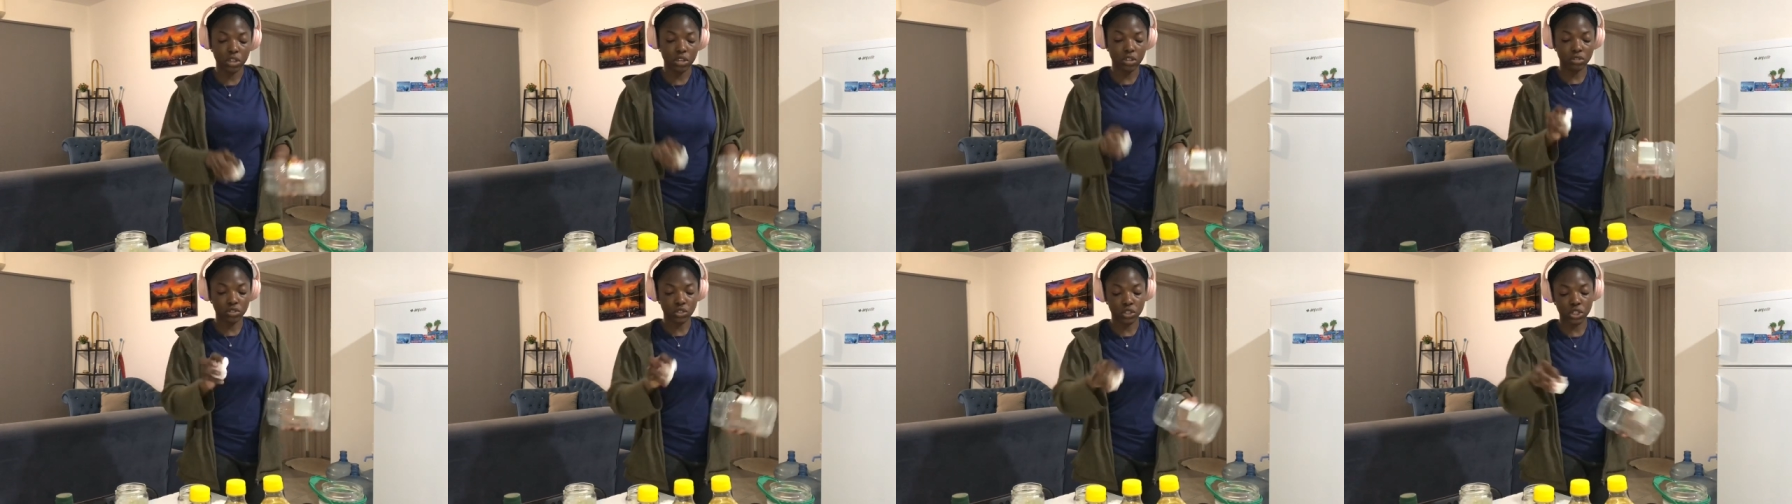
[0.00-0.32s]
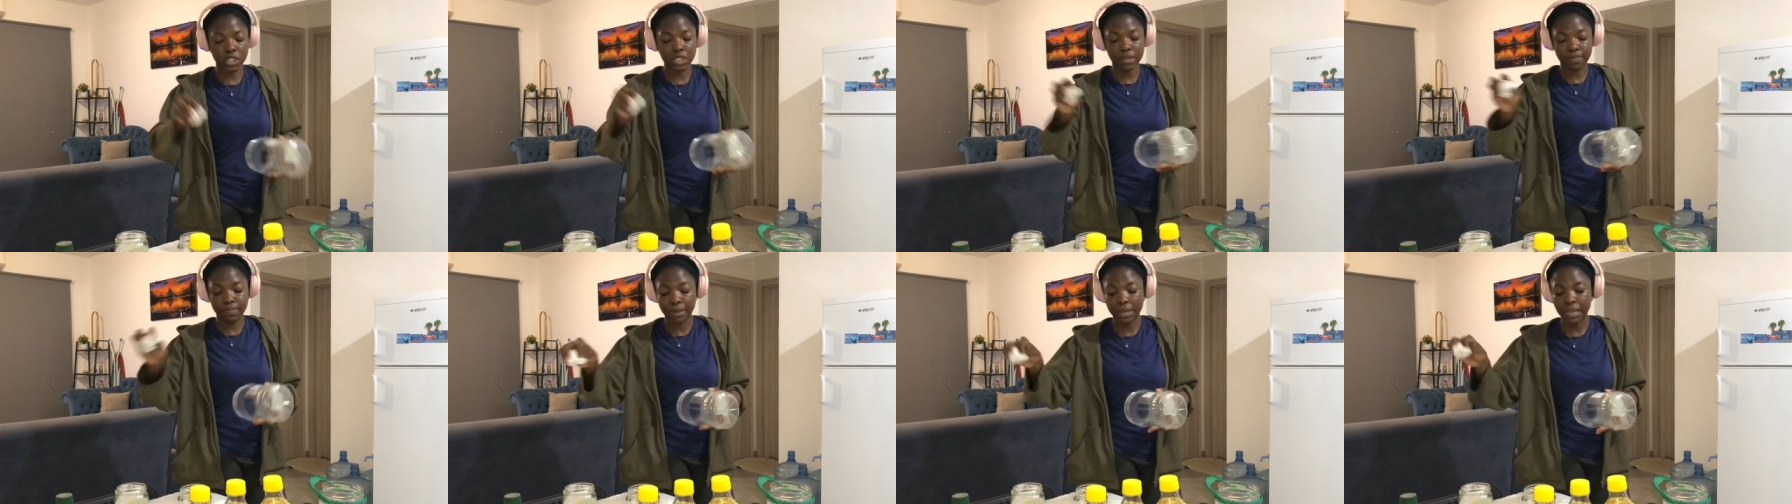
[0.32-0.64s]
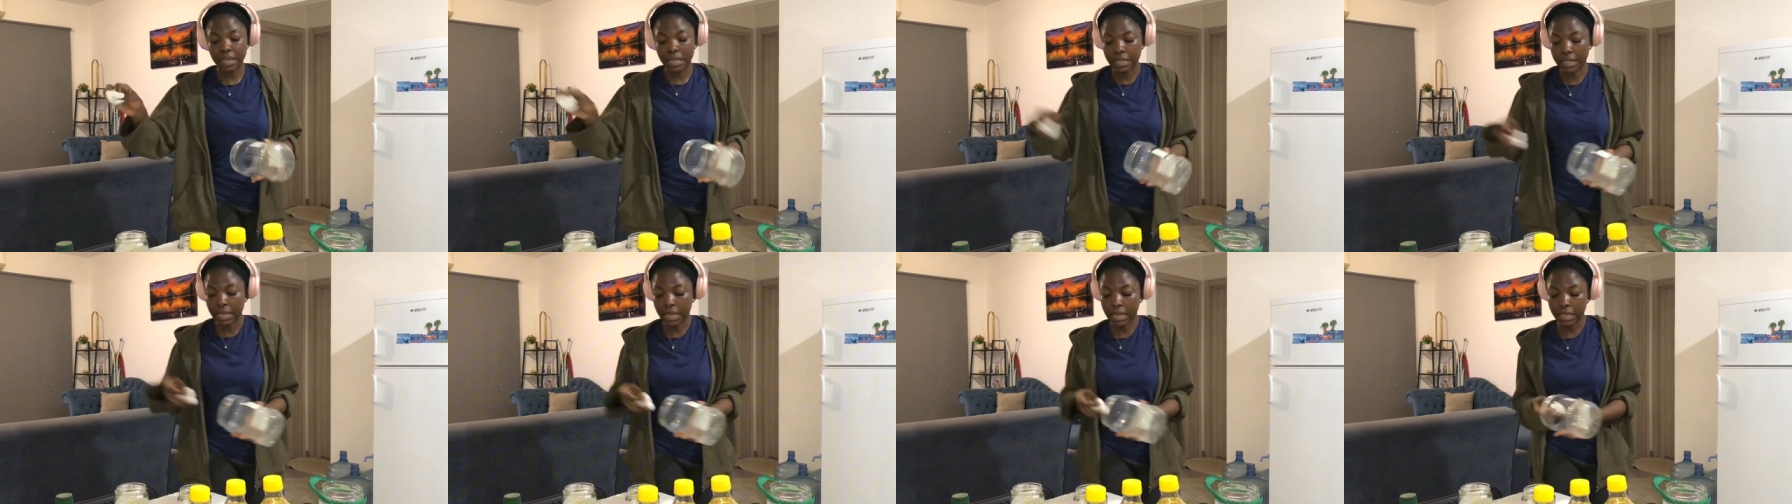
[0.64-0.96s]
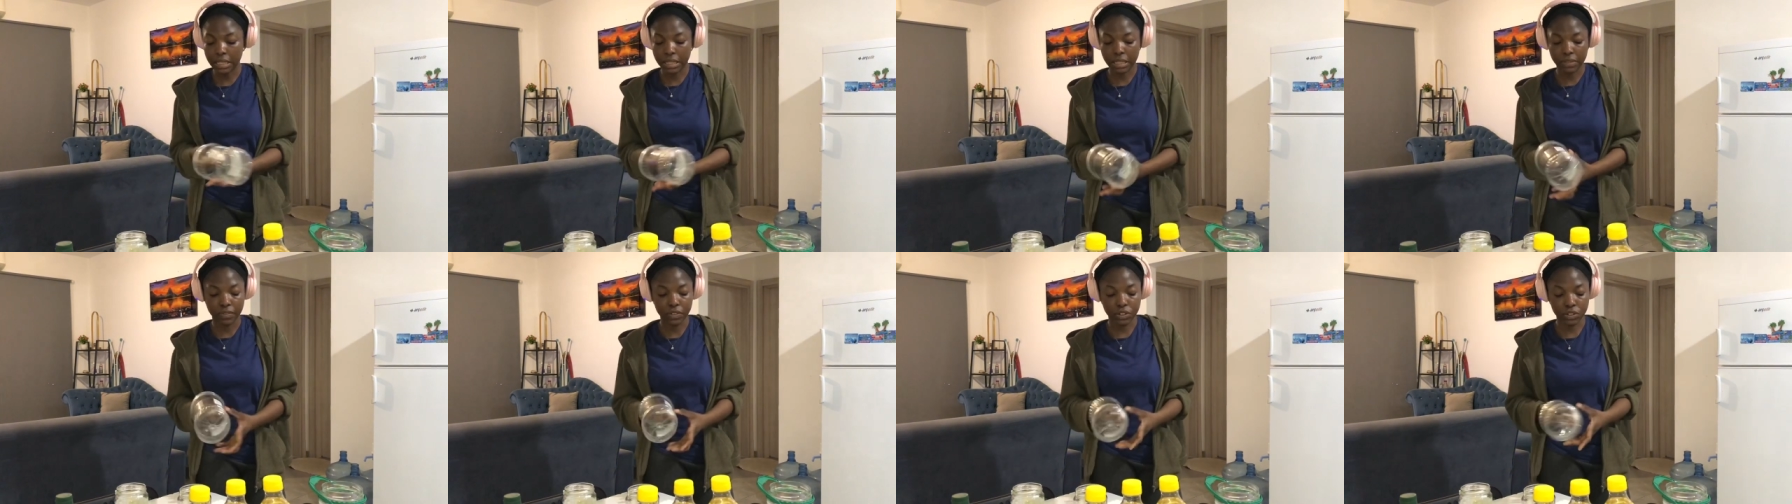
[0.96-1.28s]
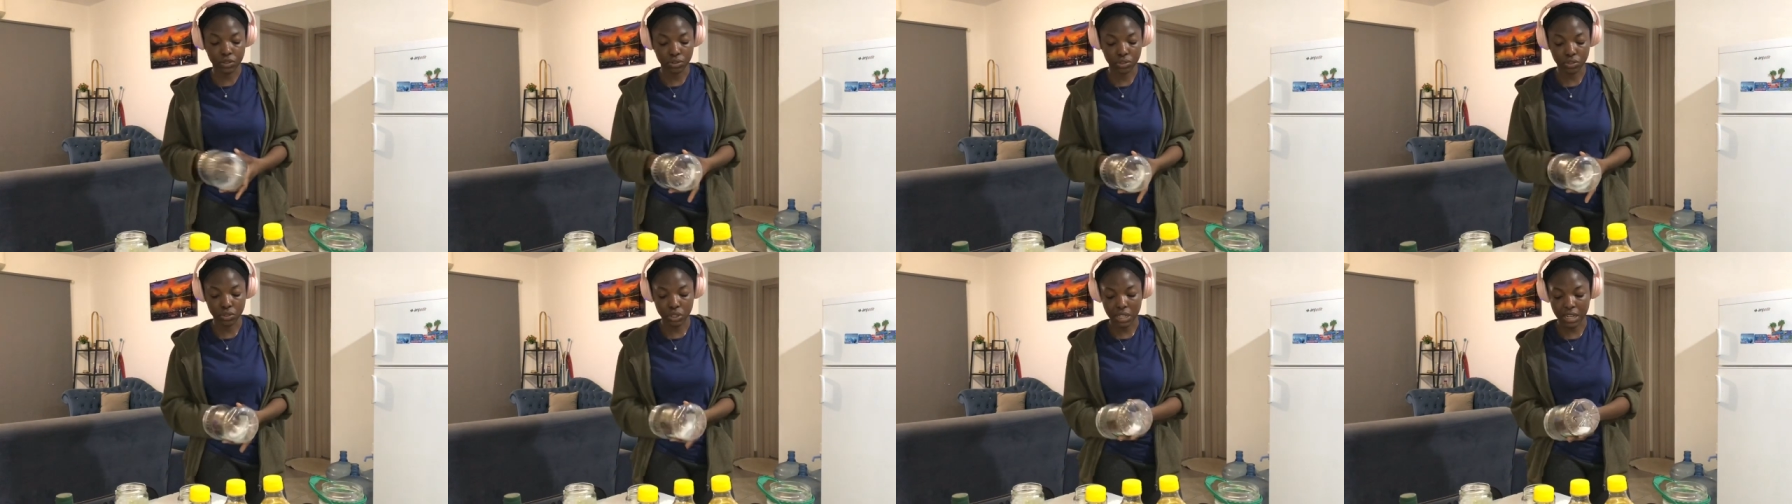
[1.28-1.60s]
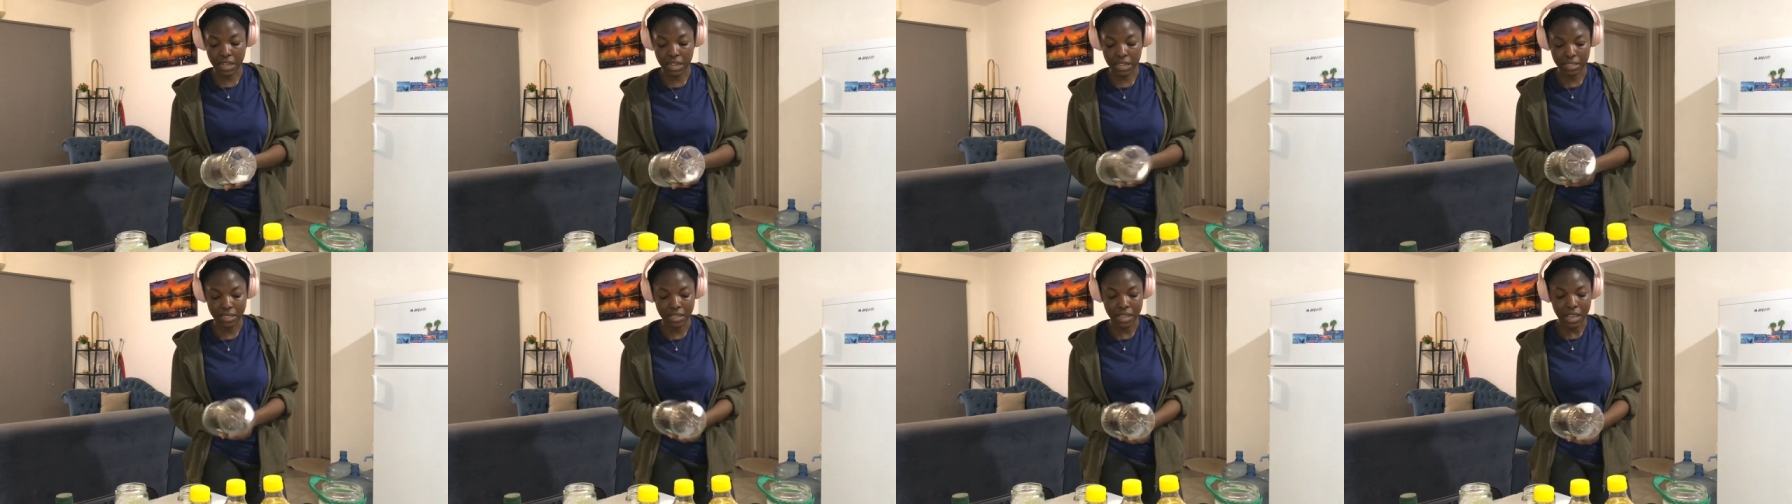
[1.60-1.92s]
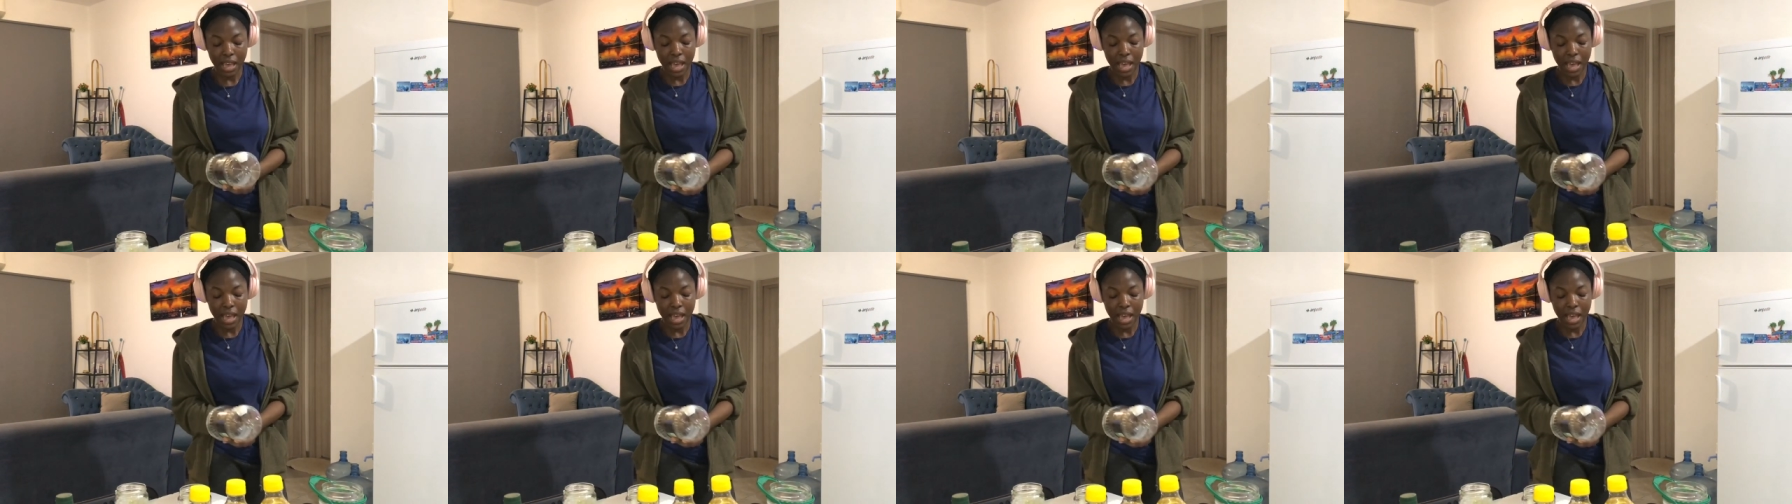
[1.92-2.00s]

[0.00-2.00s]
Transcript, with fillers: just be in their individual jars